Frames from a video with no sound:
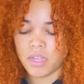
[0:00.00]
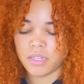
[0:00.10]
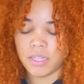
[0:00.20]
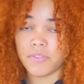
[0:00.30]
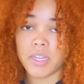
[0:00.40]

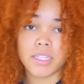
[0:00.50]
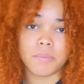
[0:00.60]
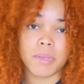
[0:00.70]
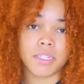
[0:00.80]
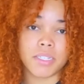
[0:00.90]
Diva Cut
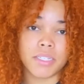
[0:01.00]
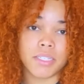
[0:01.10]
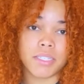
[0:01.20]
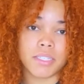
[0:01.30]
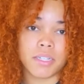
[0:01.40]

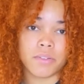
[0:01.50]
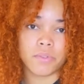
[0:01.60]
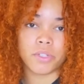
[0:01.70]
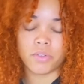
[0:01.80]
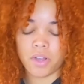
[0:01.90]
specialist or what
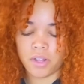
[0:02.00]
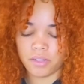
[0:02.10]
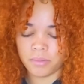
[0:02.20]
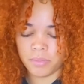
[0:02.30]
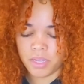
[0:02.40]
you call
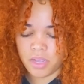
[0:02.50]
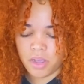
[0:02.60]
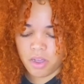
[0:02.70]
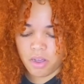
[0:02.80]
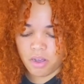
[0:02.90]
them,
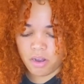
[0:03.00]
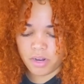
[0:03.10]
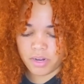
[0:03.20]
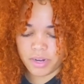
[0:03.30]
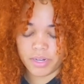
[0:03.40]
or
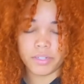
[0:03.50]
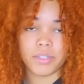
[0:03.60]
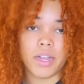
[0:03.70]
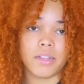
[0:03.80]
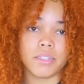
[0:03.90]
a
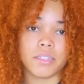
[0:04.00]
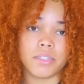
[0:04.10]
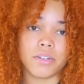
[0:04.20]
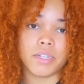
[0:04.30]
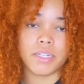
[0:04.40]
hairstylist or
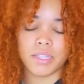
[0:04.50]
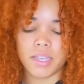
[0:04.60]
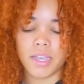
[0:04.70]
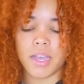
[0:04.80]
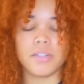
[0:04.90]

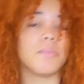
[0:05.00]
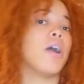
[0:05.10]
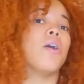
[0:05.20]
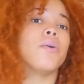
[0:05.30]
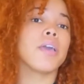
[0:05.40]
anything. I do my
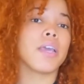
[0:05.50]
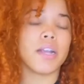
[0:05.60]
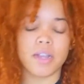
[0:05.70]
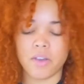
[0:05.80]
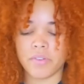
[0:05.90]
own
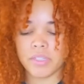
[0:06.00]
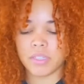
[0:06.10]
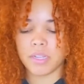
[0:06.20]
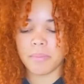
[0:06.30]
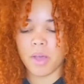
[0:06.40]
hair, always
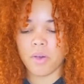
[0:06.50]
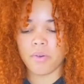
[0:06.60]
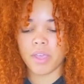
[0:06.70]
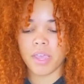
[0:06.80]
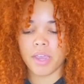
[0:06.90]
done my own
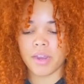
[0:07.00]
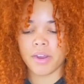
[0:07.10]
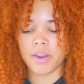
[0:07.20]
hair.